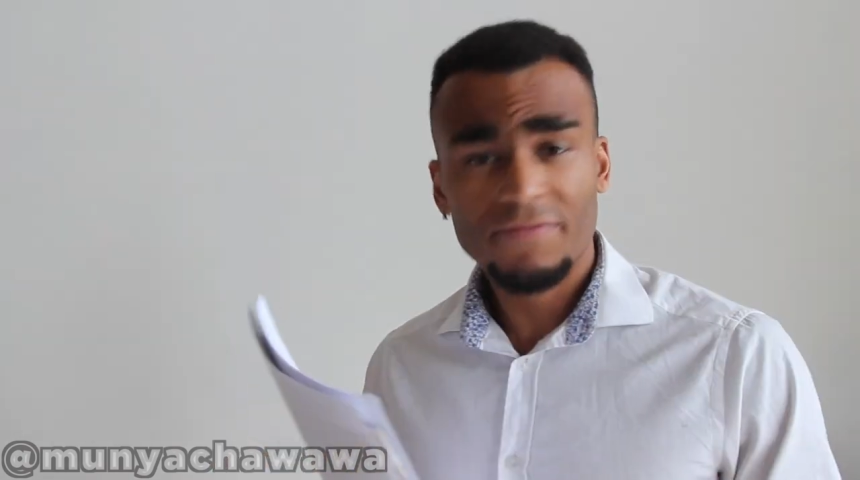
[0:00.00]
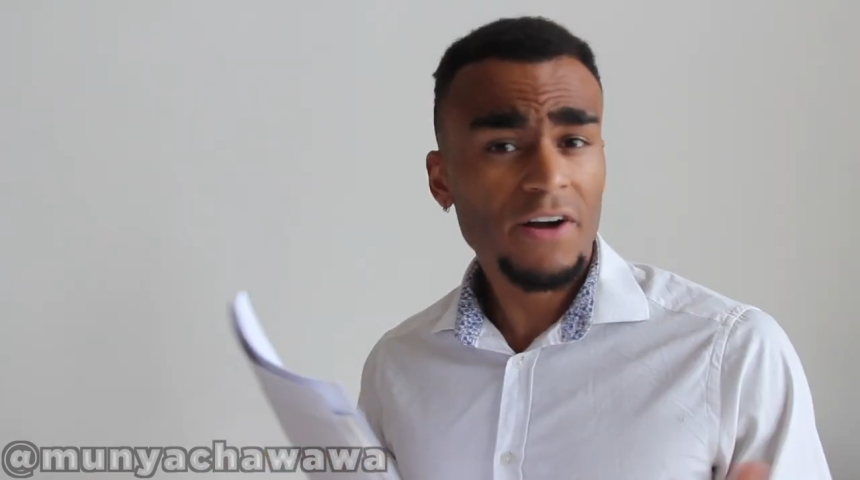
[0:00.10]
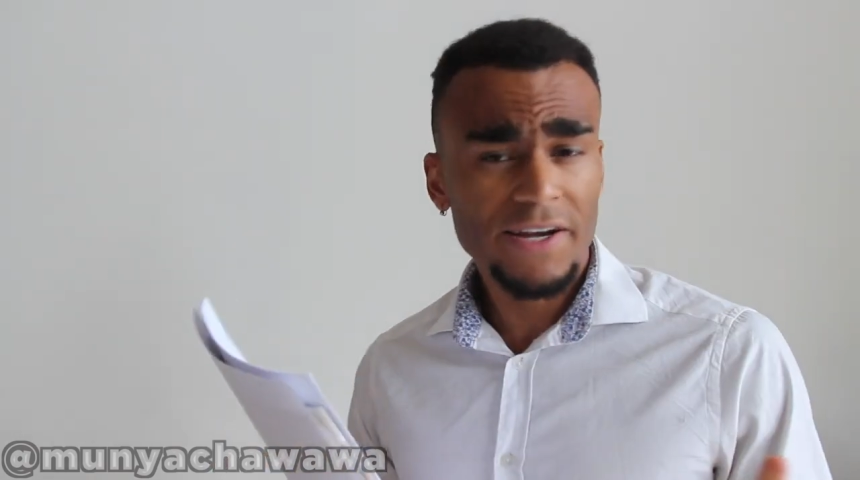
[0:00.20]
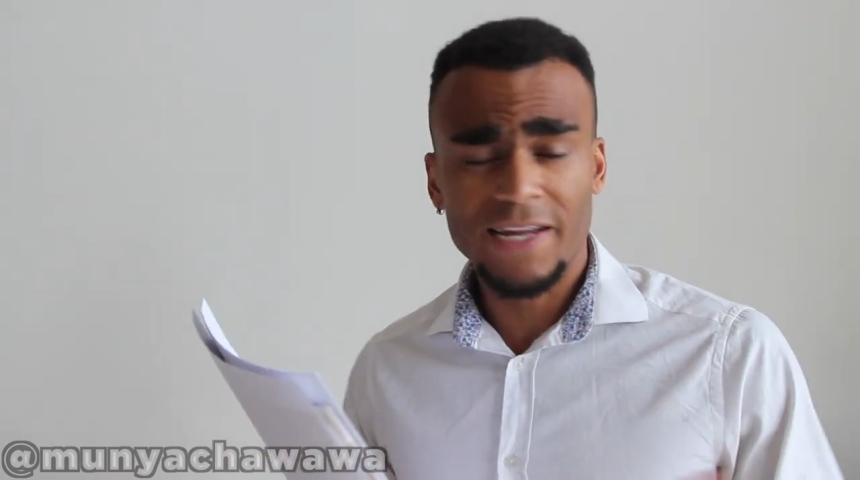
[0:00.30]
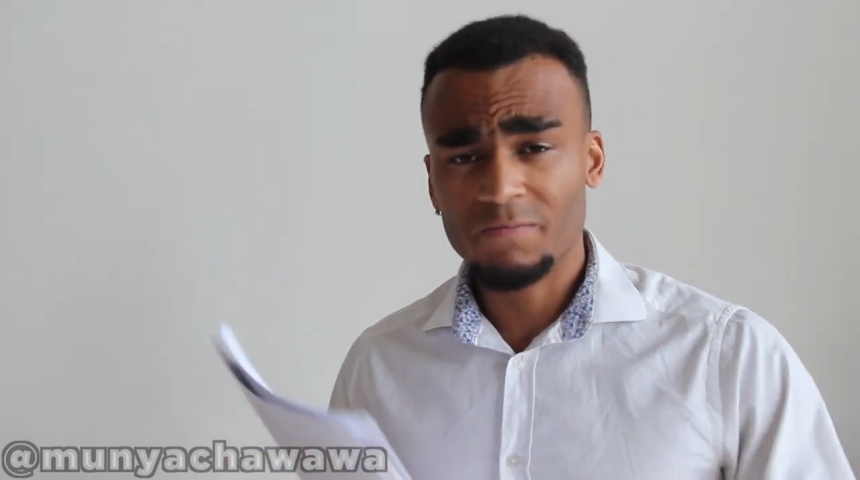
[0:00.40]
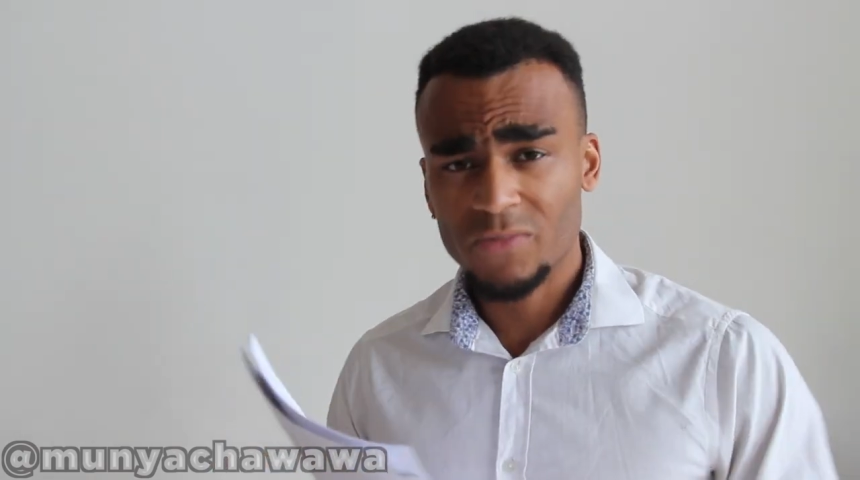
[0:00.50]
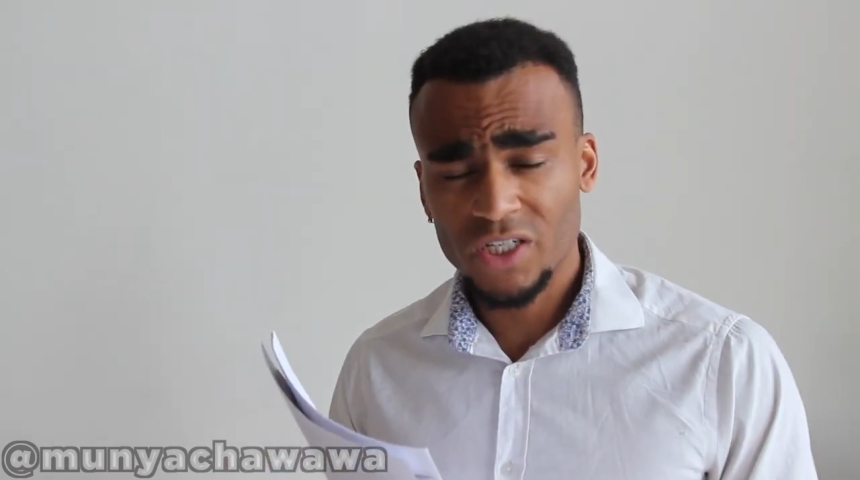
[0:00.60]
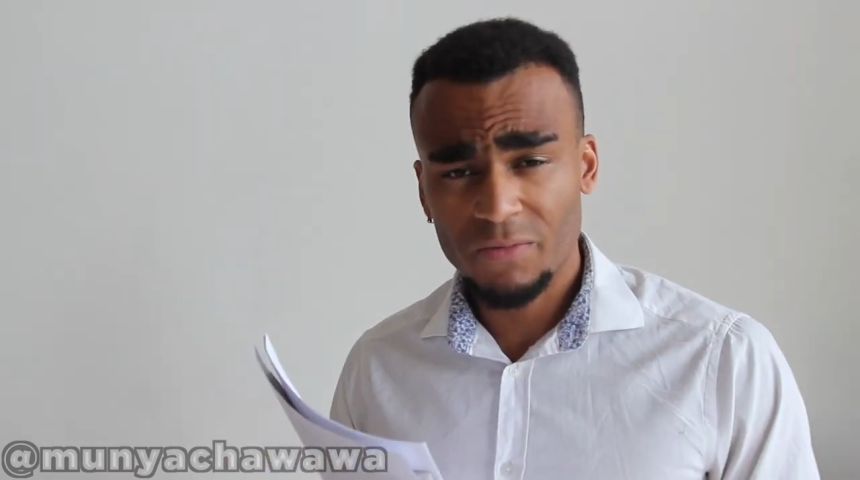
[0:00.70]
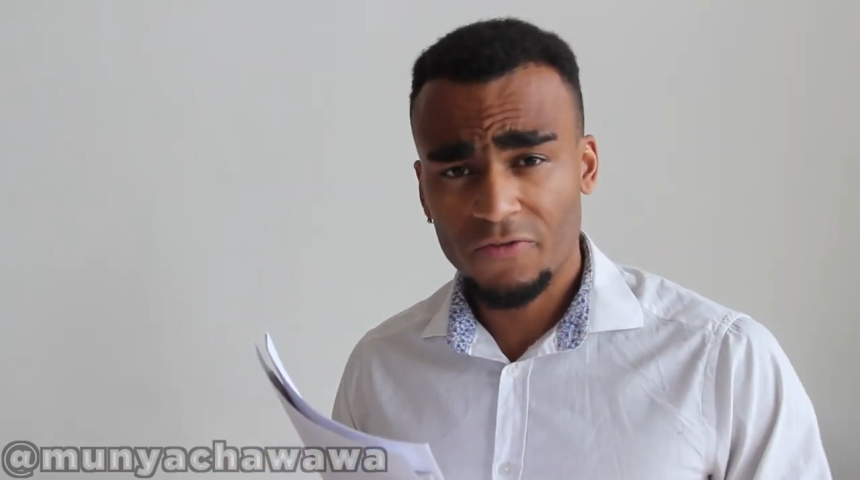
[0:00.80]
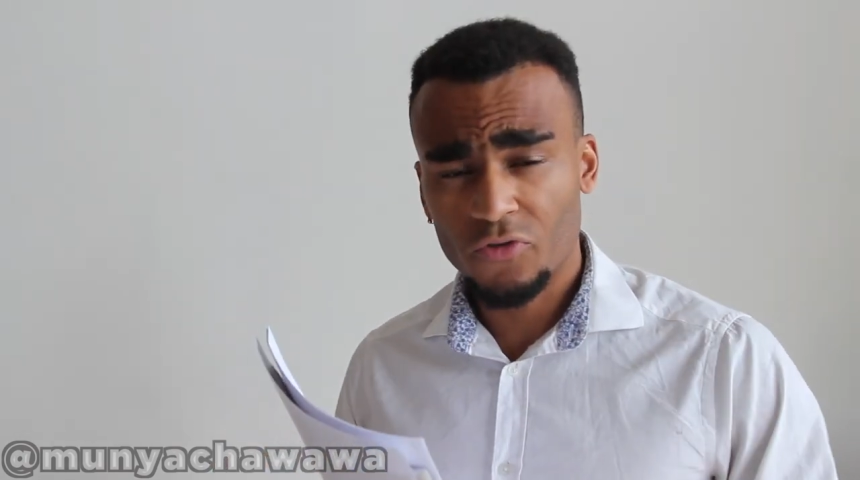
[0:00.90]
Finally,
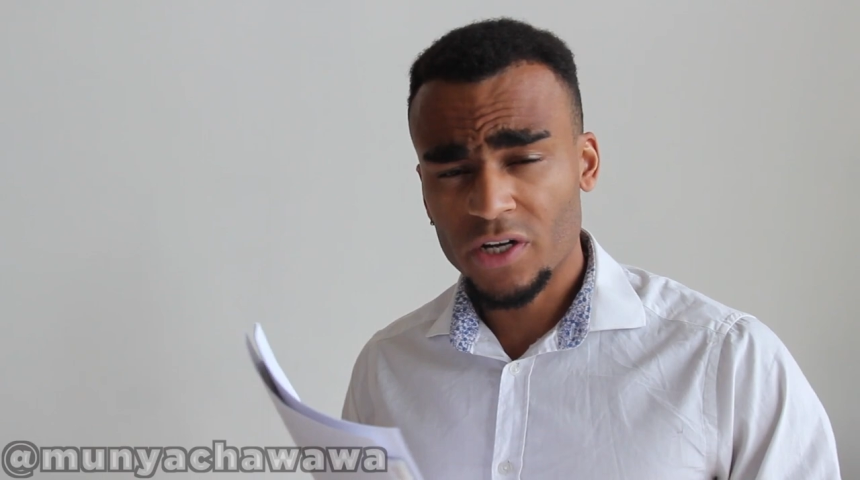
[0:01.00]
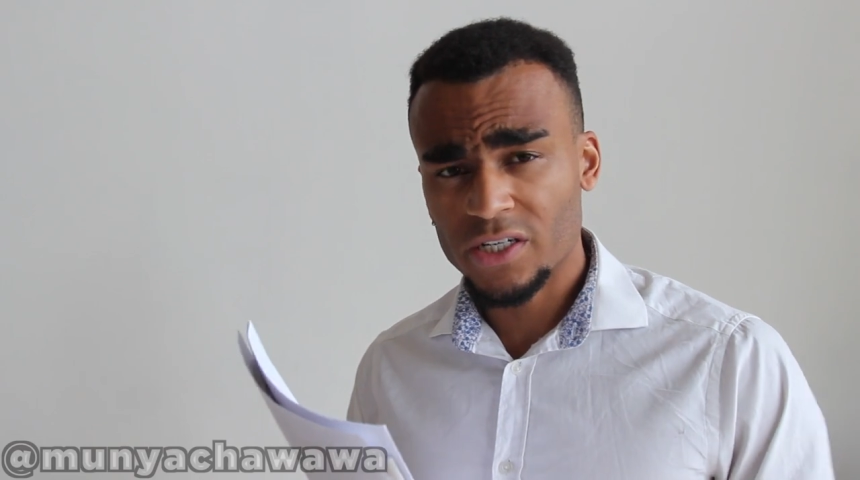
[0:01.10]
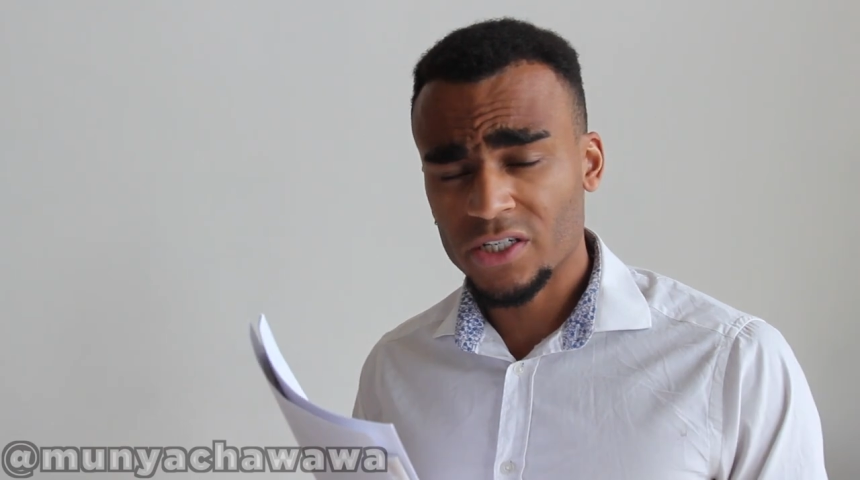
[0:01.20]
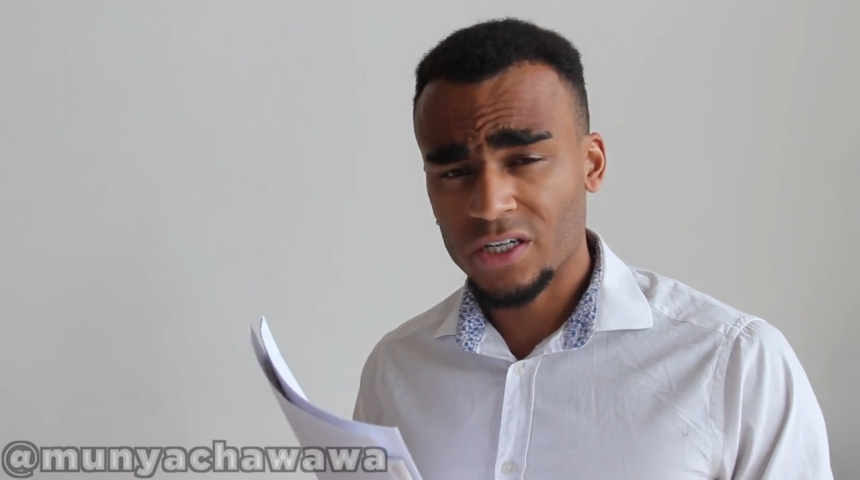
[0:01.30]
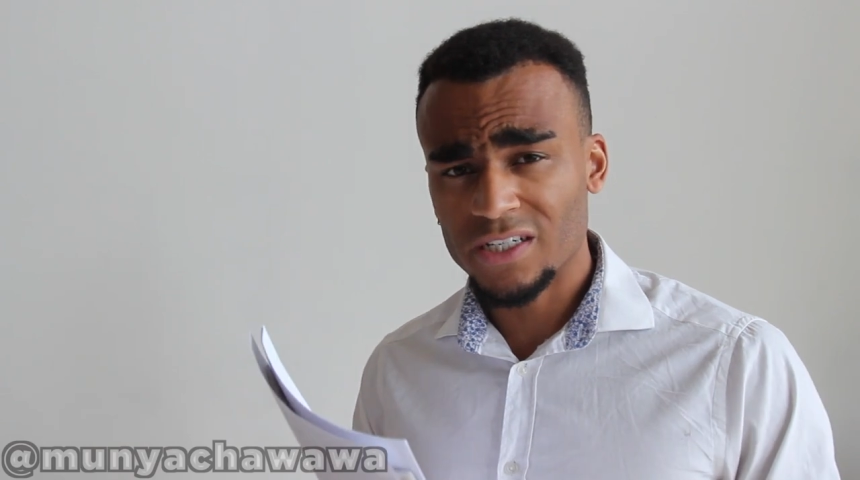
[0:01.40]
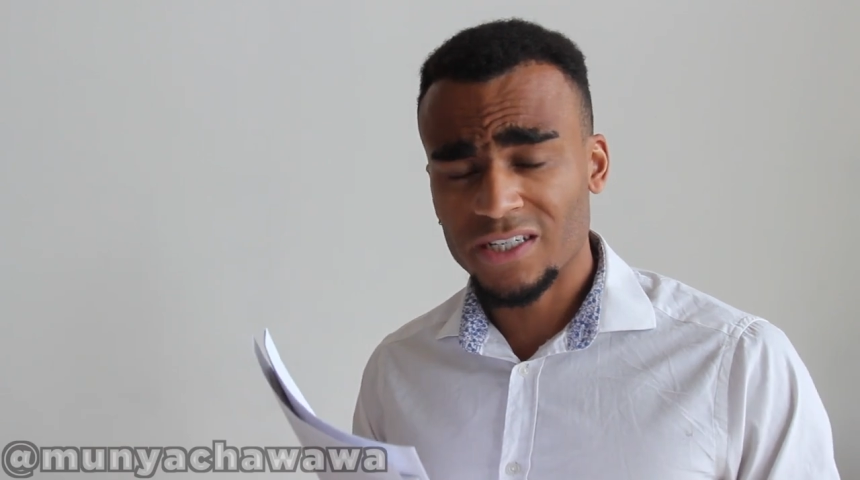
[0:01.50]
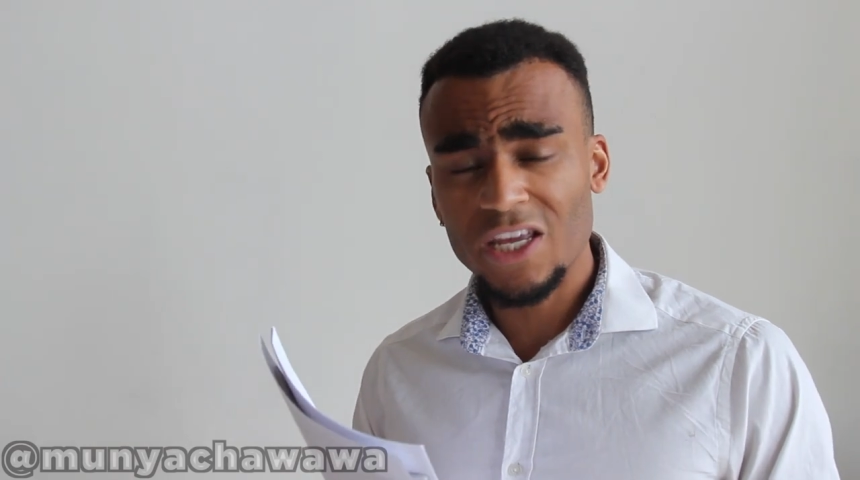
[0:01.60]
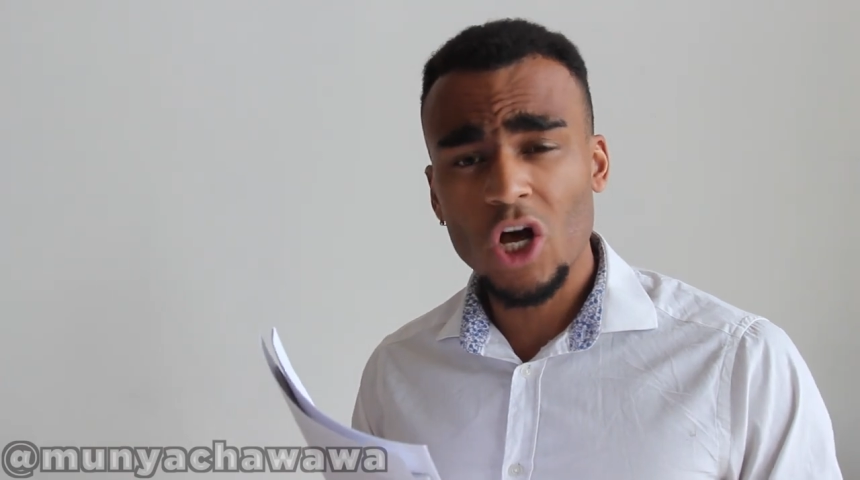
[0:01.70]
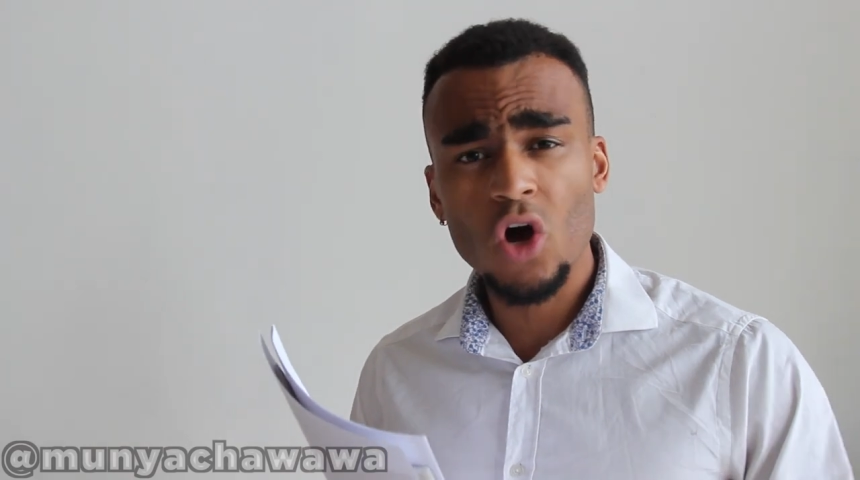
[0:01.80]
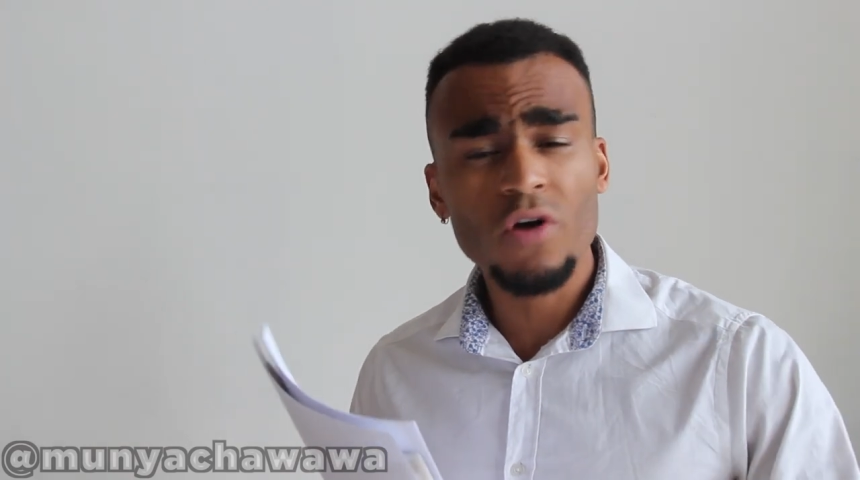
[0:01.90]
some have criticised the